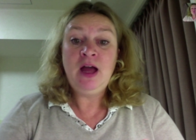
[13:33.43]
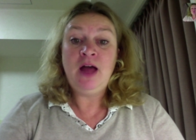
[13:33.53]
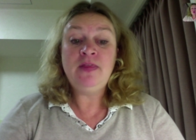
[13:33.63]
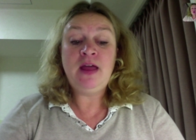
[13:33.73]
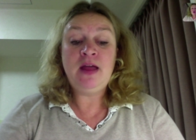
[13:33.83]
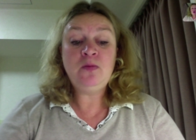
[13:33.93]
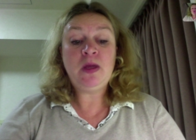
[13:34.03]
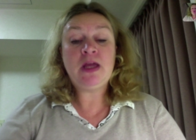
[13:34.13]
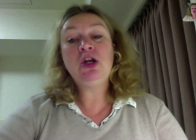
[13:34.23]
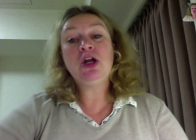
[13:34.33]
And then we
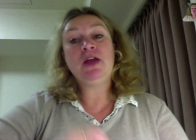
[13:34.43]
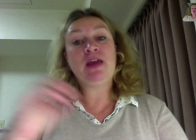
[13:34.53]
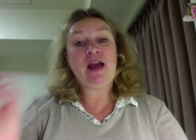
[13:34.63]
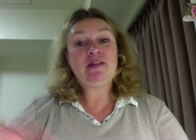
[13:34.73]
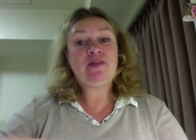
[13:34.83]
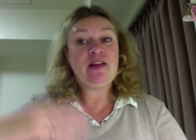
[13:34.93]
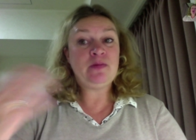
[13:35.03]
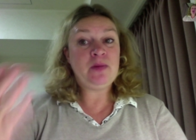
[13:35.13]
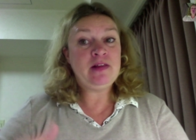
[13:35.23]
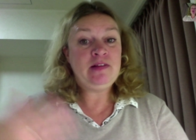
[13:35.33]
can look at the gas phase,
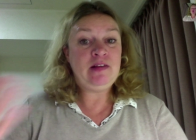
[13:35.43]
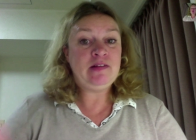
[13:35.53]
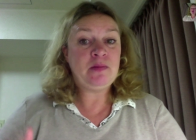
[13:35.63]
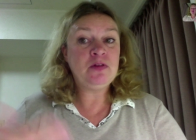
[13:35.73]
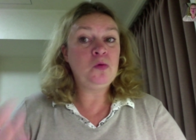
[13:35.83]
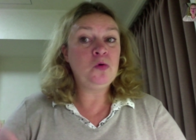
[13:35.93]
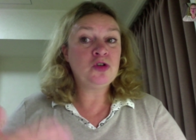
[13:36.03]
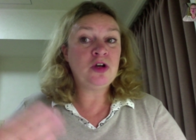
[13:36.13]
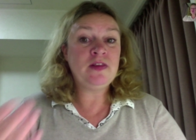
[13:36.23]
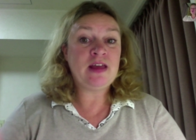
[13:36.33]
and we can see some of the
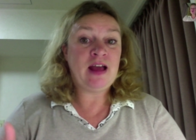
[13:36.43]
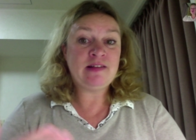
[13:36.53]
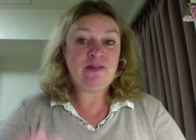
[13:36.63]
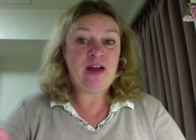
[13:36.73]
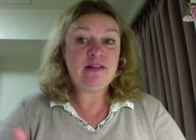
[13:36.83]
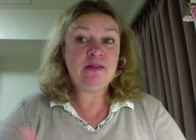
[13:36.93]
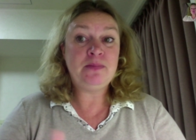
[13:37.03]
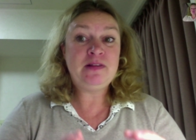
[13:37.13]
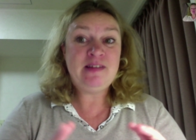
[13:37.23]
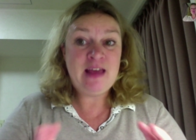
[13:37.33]
water in the gas phase, and
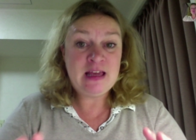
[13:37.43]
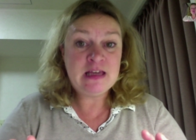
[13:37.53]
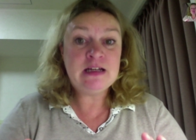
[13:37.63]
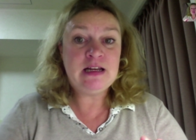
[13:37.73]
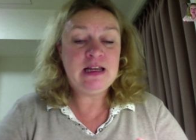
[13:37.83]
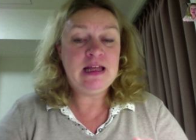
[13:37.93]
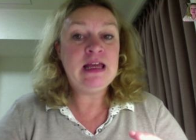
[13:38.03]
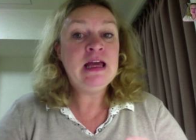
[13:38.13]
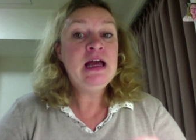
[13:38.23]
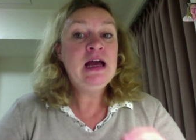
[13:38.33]
particularly